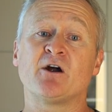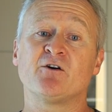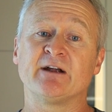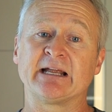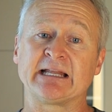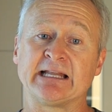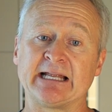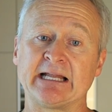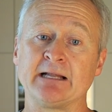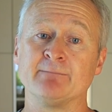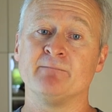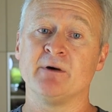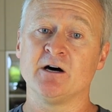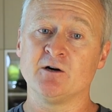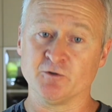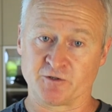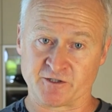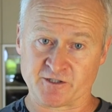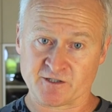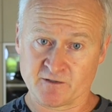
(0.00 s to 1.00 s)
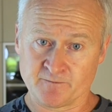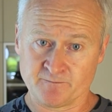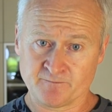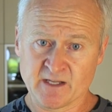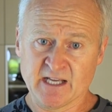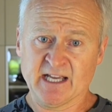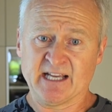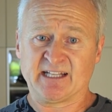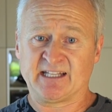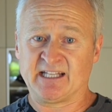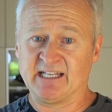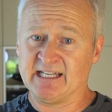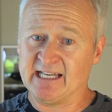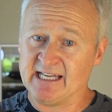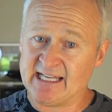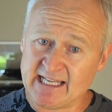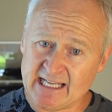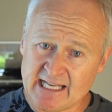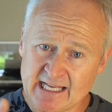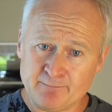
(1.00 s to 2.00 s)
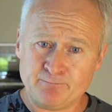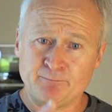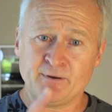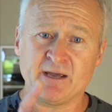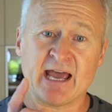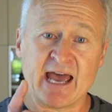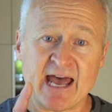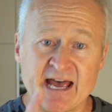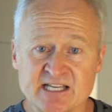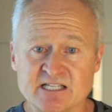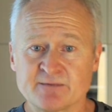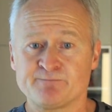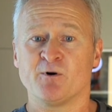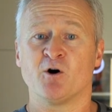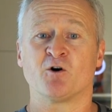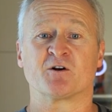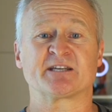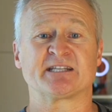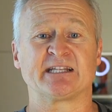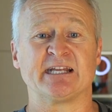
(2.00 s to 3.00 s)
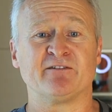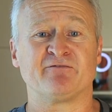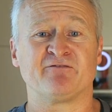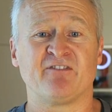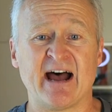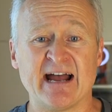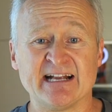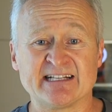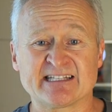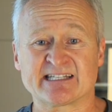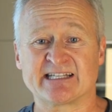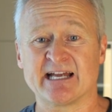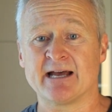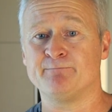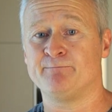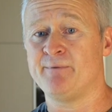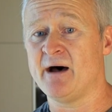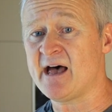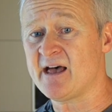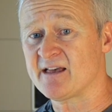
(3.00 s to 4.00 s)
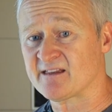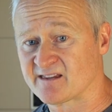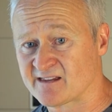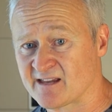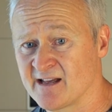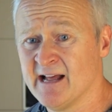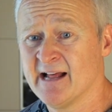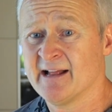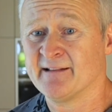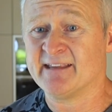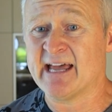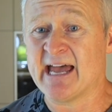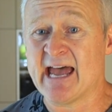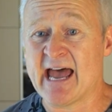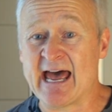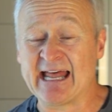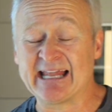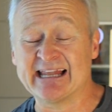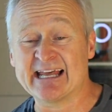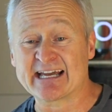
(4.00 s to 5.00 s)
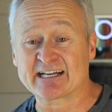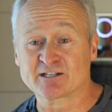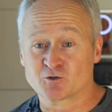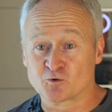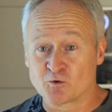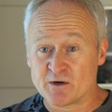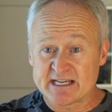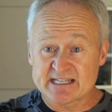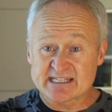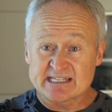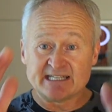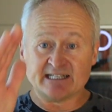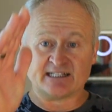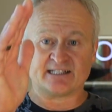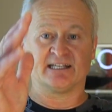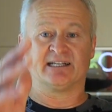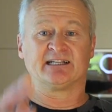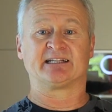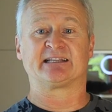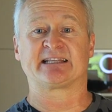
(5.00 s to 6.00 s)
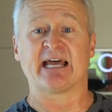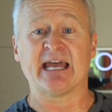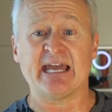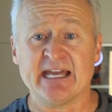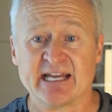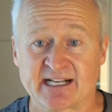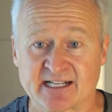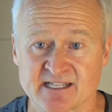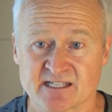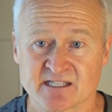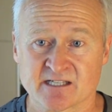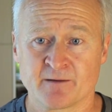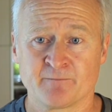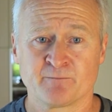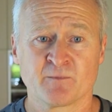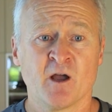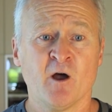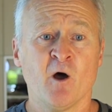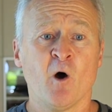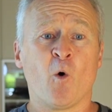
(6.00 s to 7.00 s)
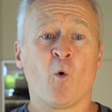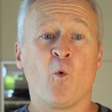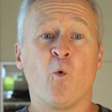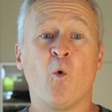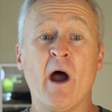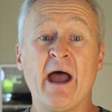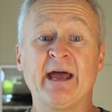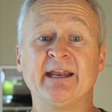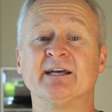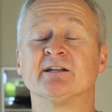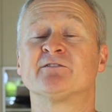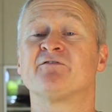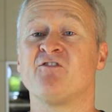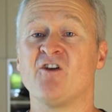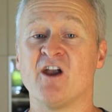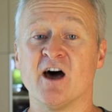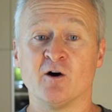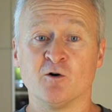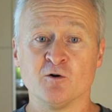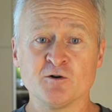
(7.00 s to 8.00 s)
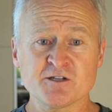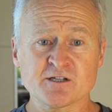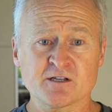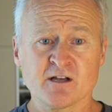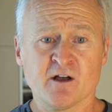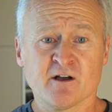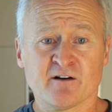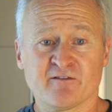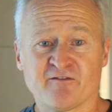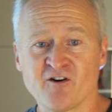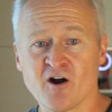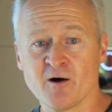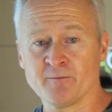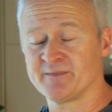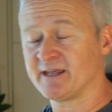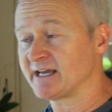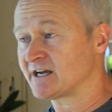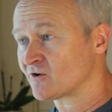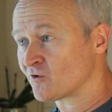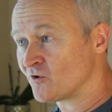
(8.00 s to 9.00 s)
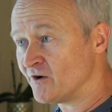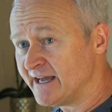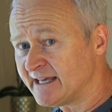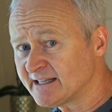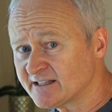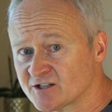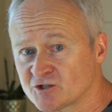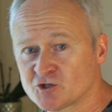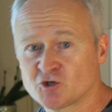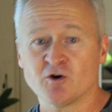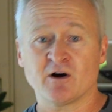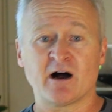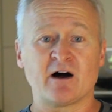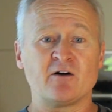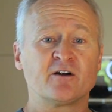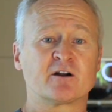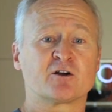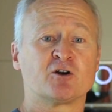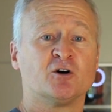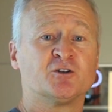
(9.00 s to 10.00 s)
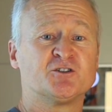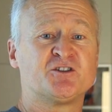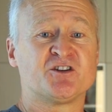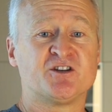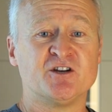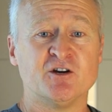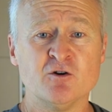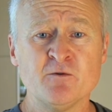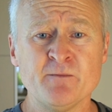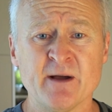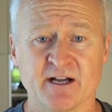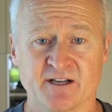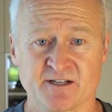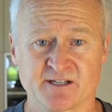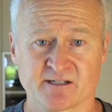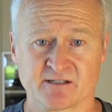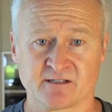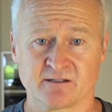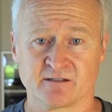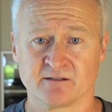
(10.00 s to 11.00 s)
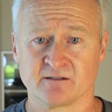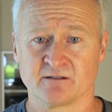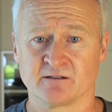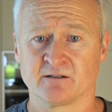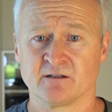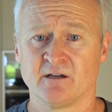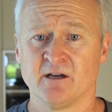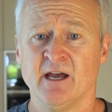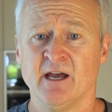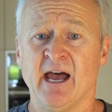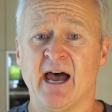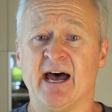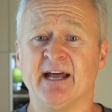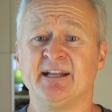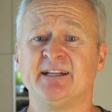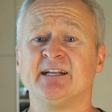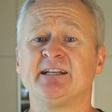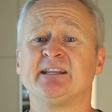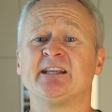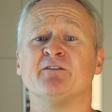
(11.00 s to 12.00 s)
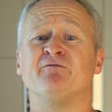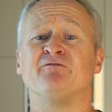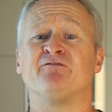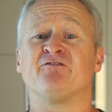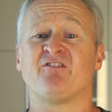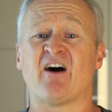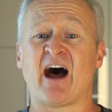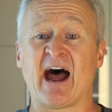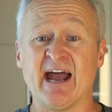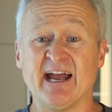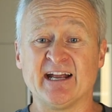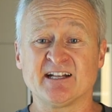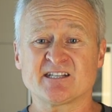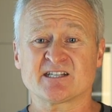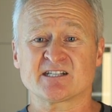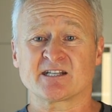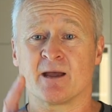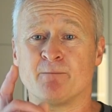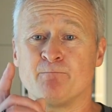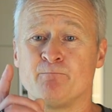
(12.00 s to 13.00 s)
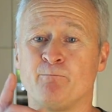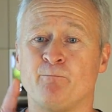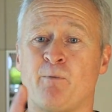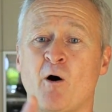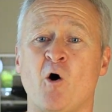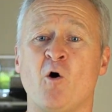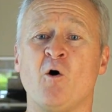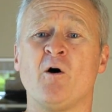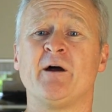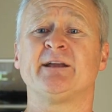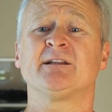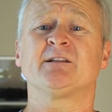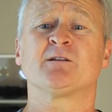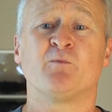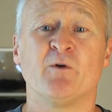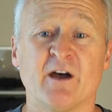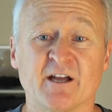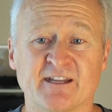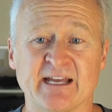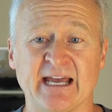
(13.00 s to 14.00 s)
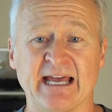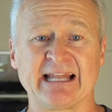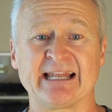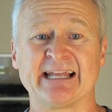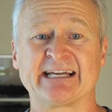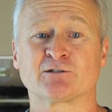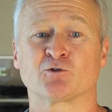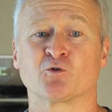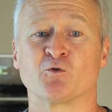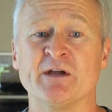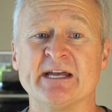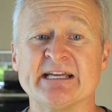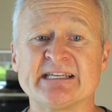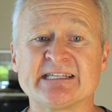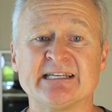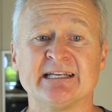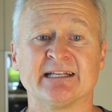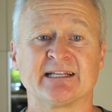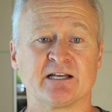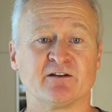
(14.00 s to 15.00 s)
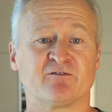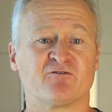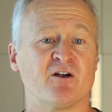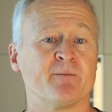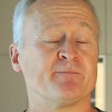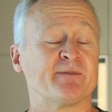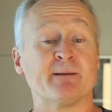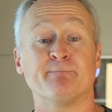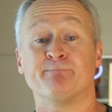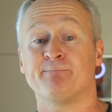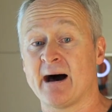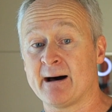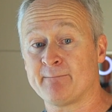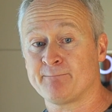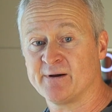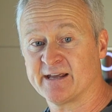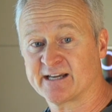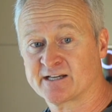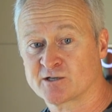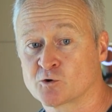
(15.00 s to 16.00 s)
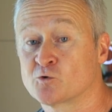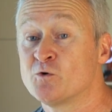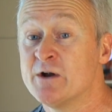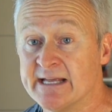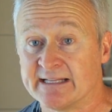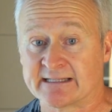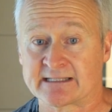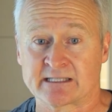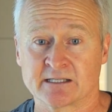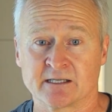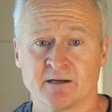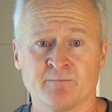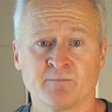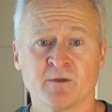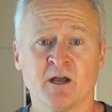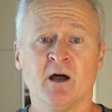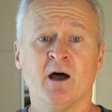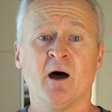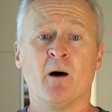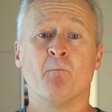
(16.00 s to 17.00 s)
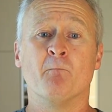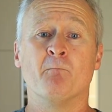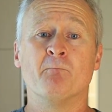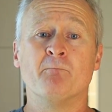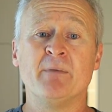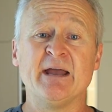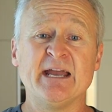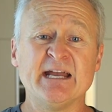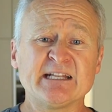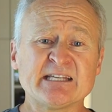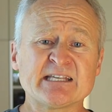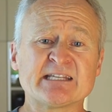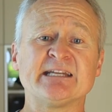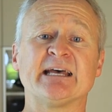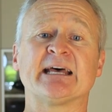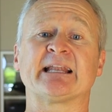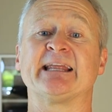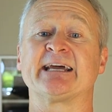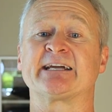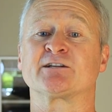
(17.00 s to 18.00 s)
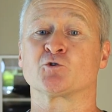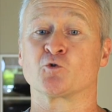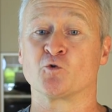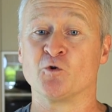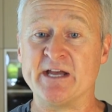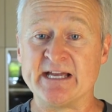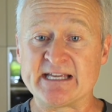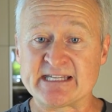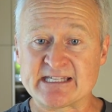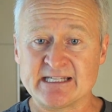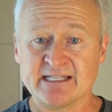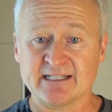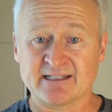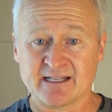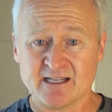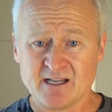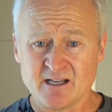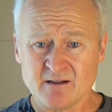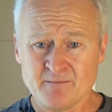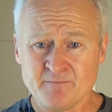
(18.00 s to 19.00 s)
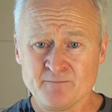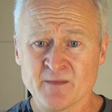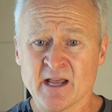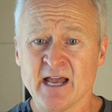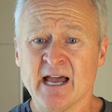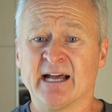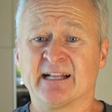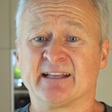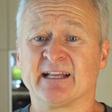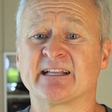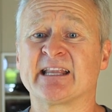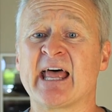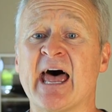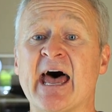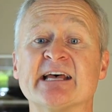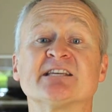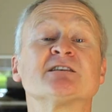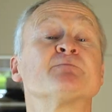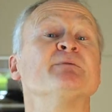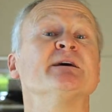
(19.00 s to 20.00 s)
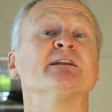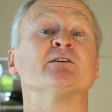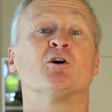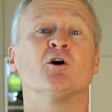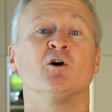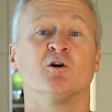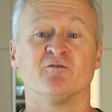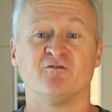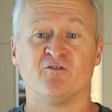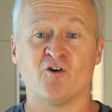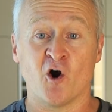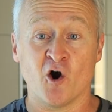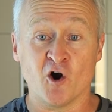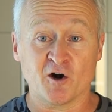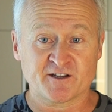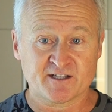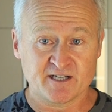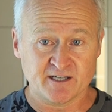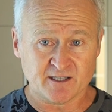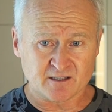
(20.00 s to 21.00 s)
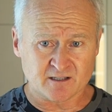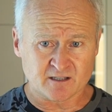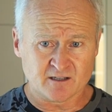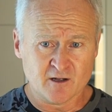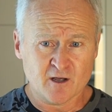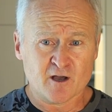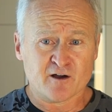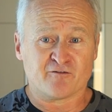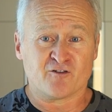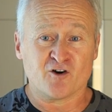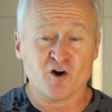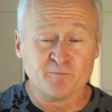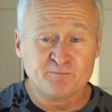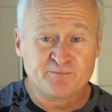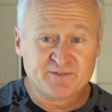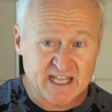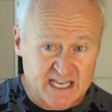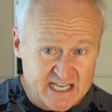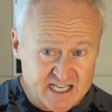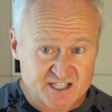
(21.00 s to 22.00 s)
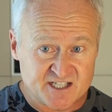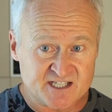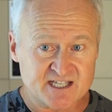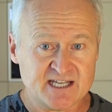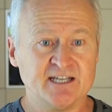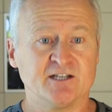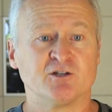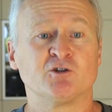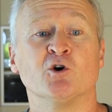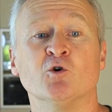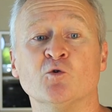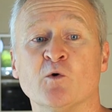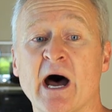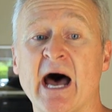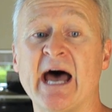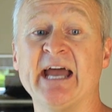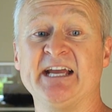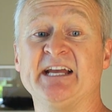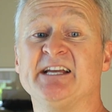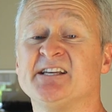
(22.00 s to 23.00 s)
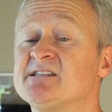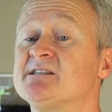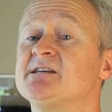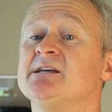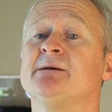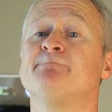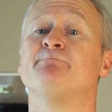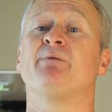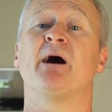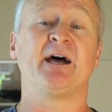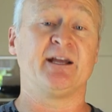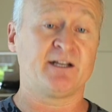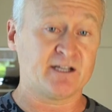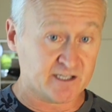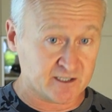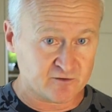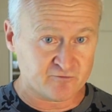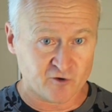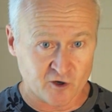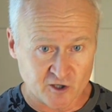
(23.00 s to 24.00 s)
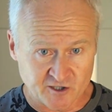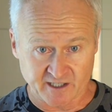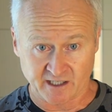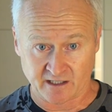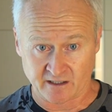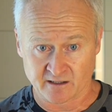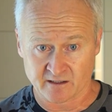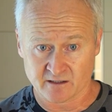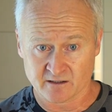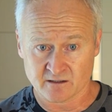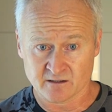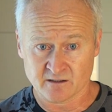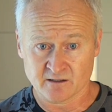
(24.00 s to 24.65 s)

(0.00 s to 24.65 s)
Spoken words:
parallel mode, the EPS box defines the path the electricity takes when it flows from the grid to our consumers. And it defines the point where the electricity from the public grid meets the electricity that has been converted from DC to AC by the inverter.